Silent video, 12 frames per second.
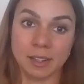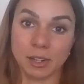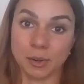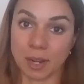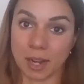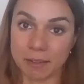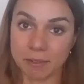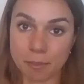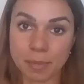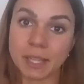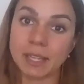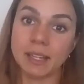you know, God
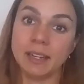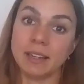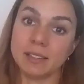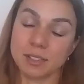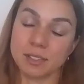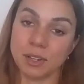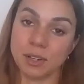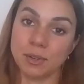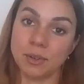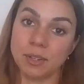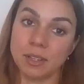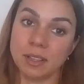forbid. And
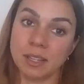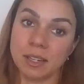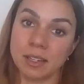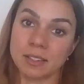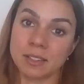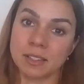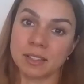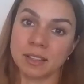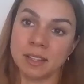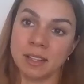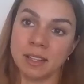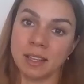so there's
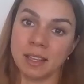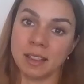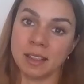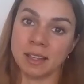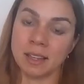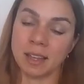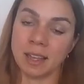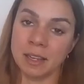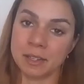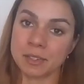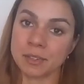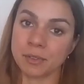the
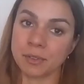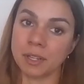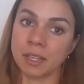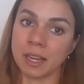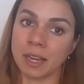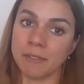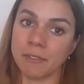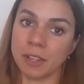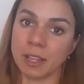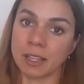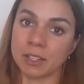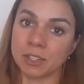industry, I
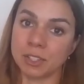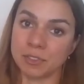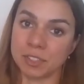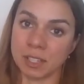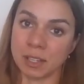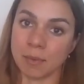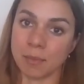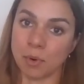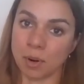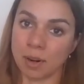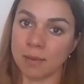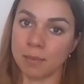feel like, is shifting
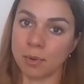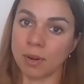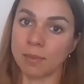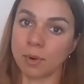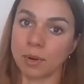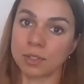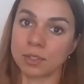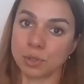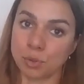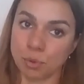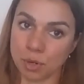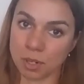more and more and more
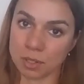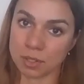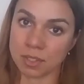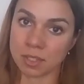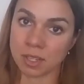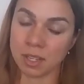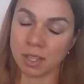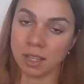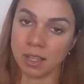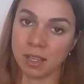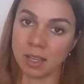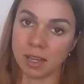towards
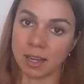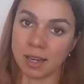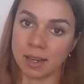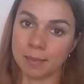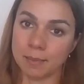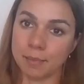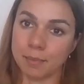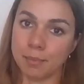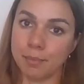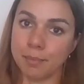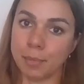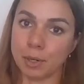um,
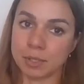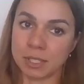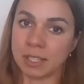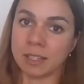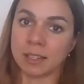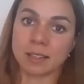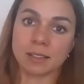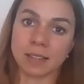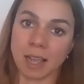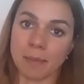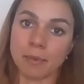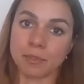boutique
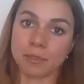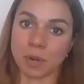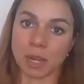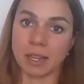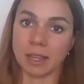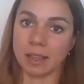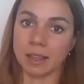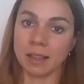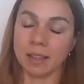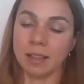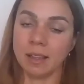type of training